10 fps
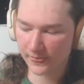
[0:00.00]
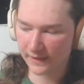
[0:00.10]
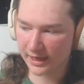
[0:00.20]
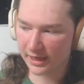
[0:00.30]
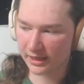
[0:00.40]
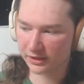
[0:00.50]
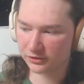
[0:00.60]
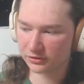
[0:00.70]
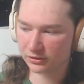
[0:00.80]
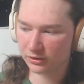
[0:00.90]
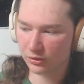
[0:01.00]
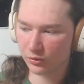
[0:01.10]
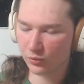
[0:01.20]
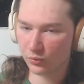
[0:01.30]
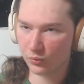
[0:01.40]
And
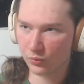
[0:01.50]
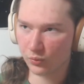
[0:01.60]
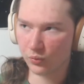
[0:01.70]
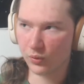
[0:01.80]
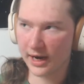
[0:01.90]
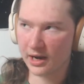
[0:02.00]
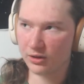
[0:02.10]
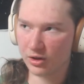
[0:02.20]
while